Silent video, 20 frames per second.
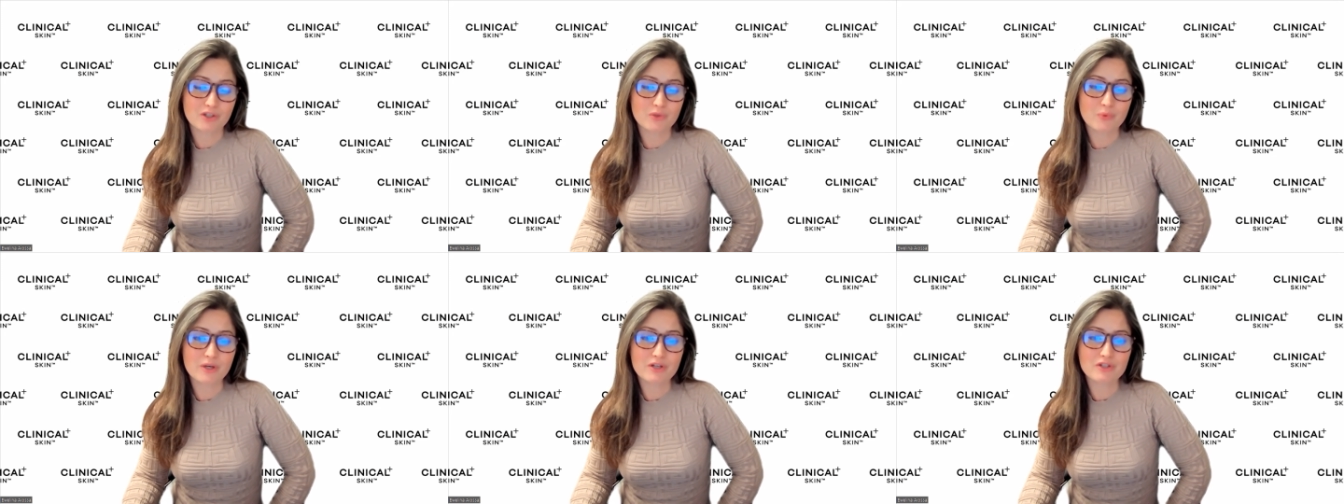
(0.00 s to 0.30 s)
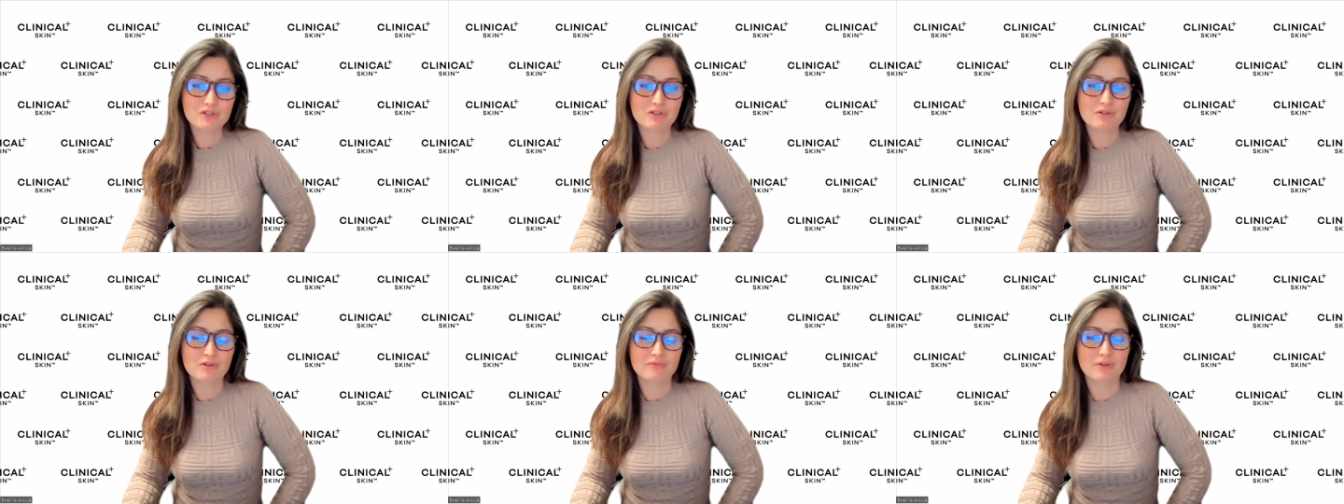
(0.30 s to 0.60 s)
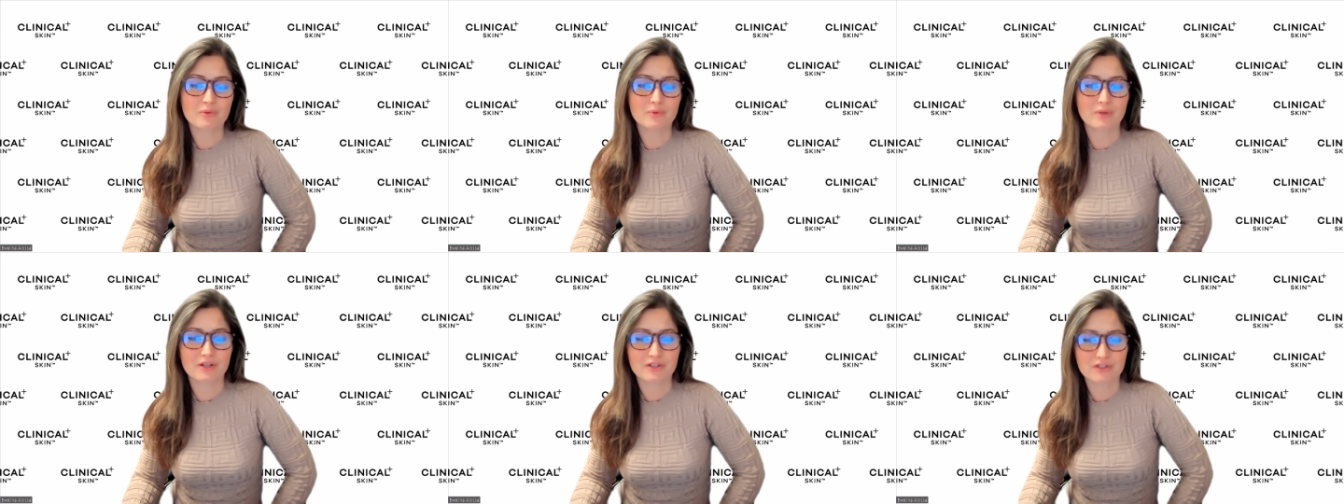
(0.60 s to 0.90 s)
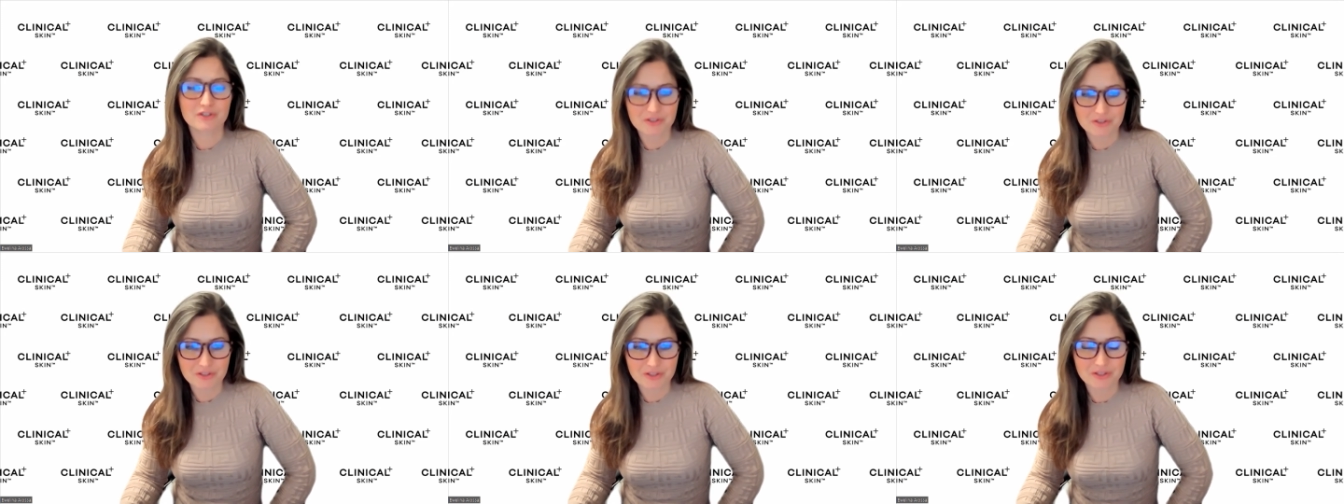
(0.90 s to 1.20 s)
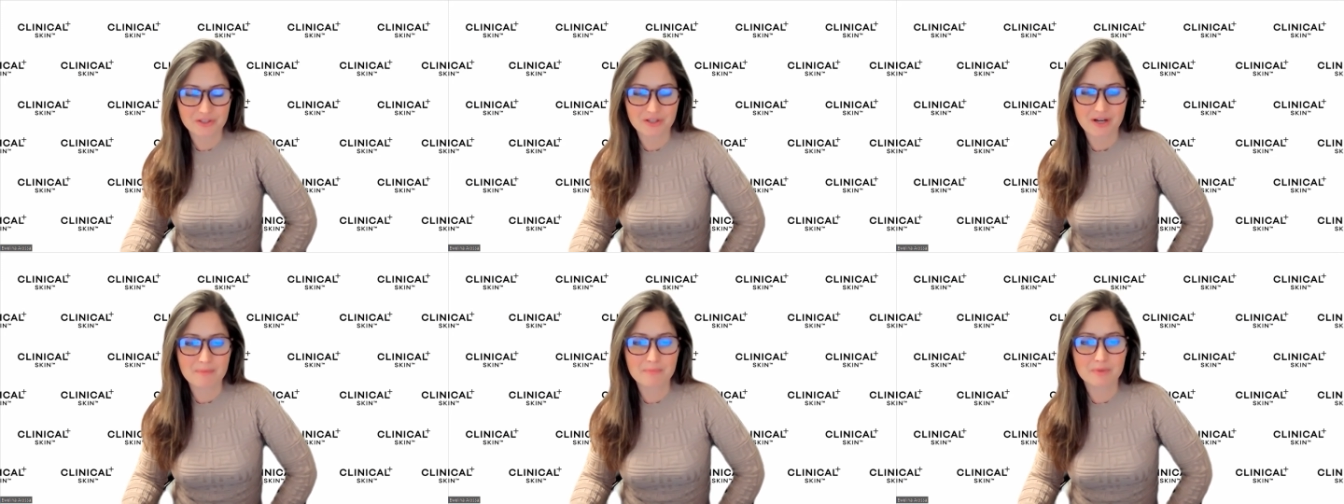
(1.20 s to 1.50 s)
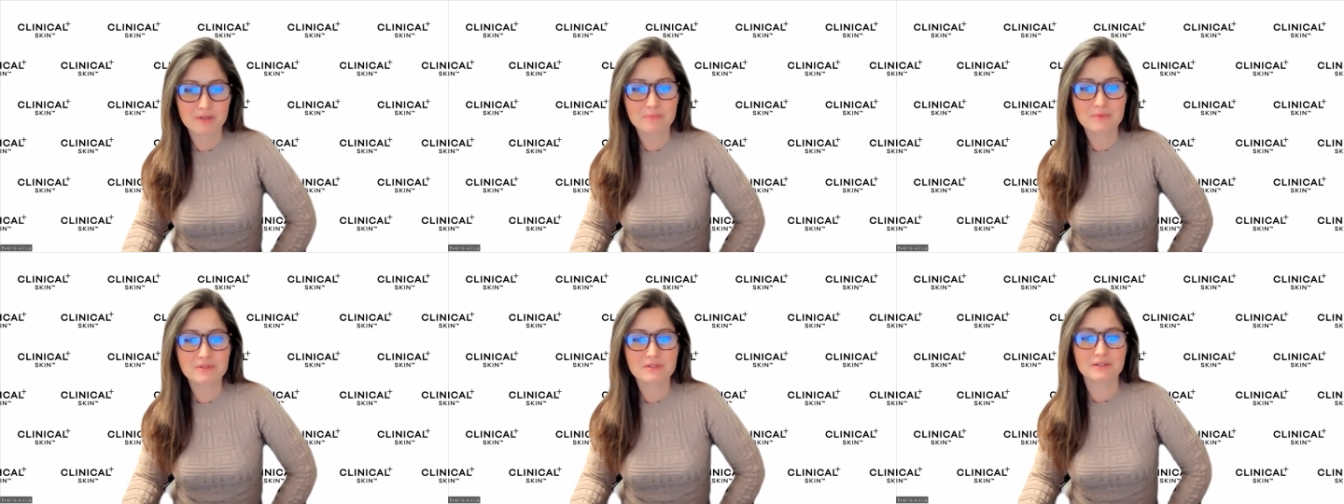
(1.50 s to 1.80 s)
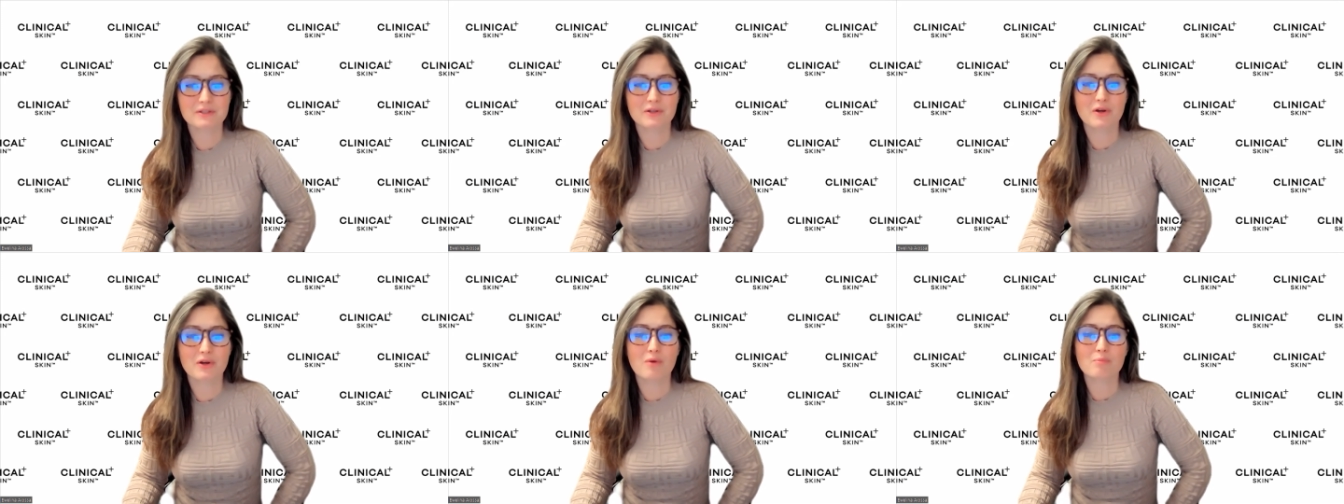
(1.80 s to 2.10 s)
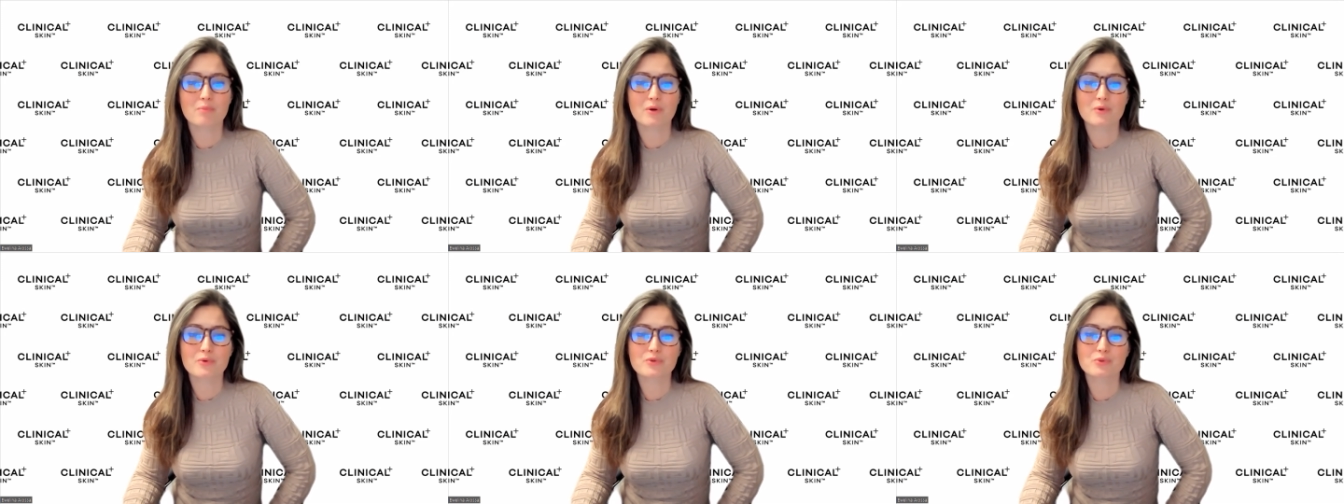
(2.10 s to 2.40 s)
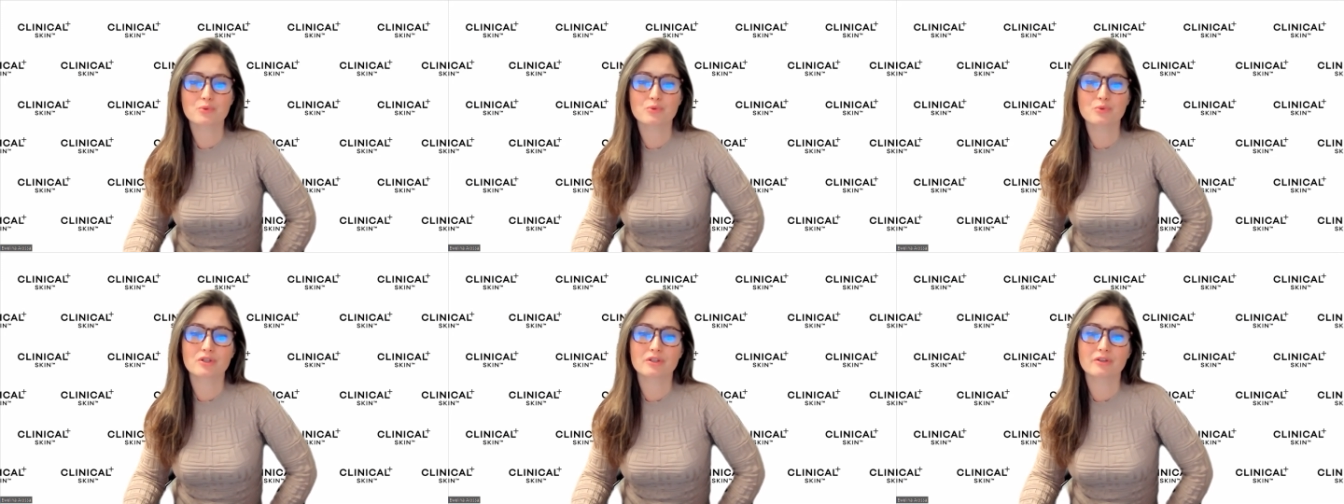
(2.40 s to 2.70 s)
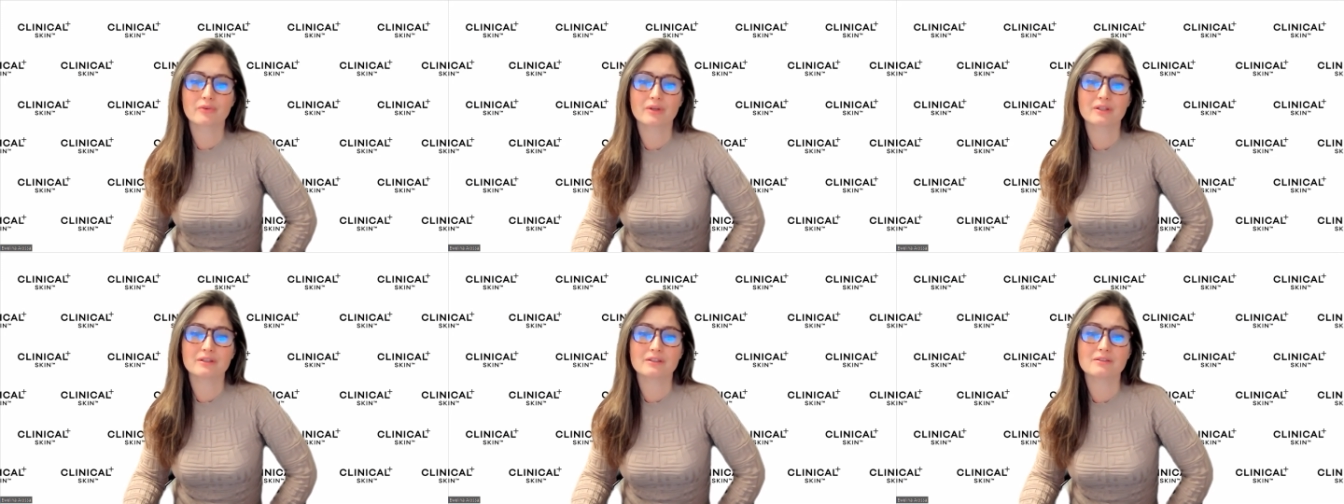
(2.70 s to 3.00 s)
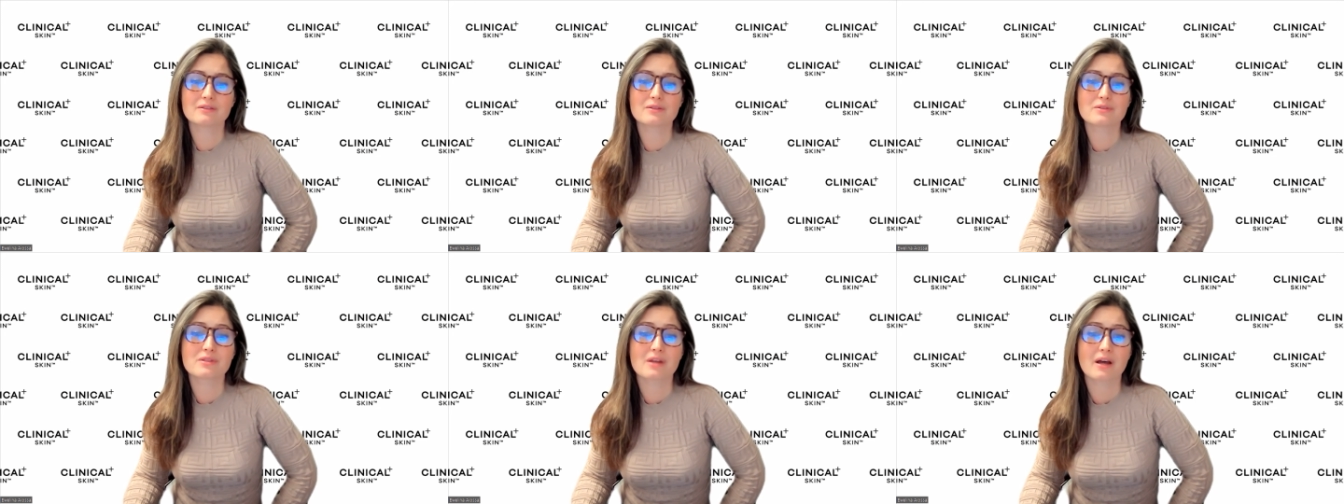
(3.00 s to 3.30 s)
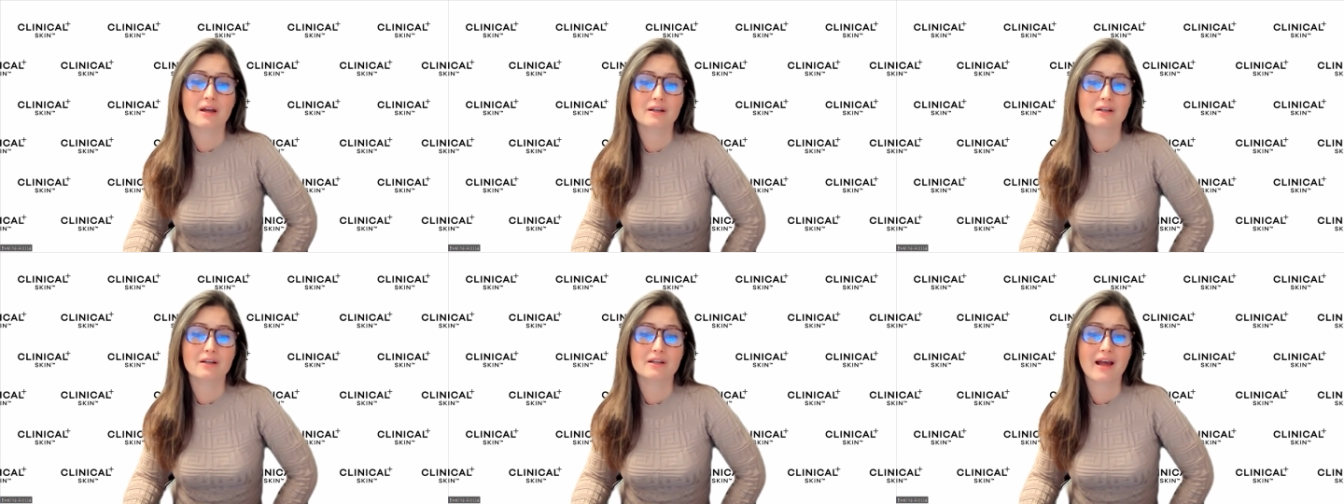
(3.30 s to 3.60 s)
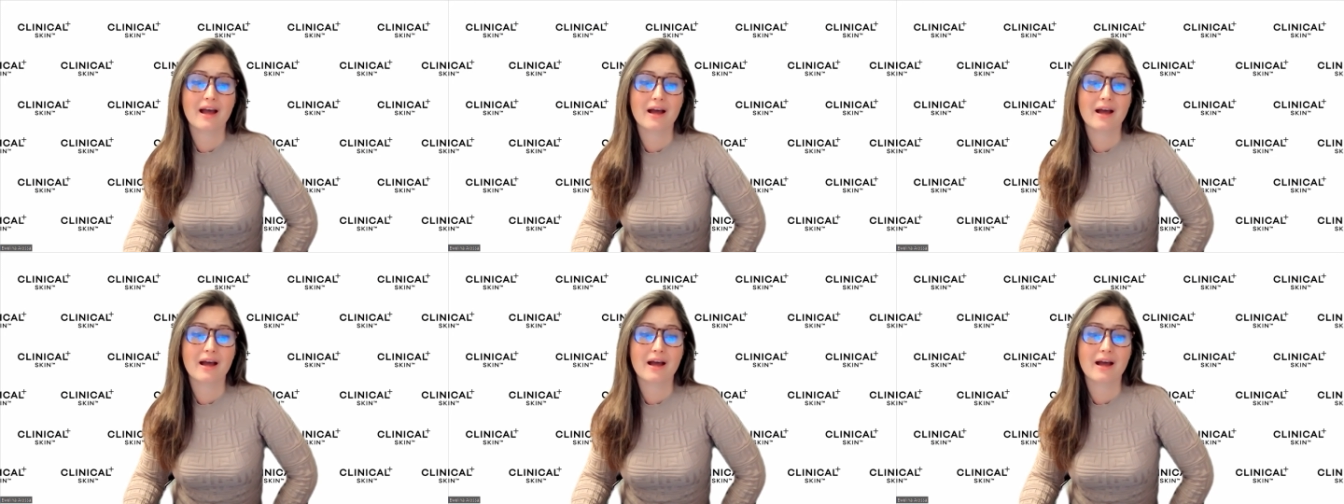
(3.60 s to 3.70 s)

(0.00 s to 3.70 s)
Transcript: question of a questionnaire are purposely composed to generate the desired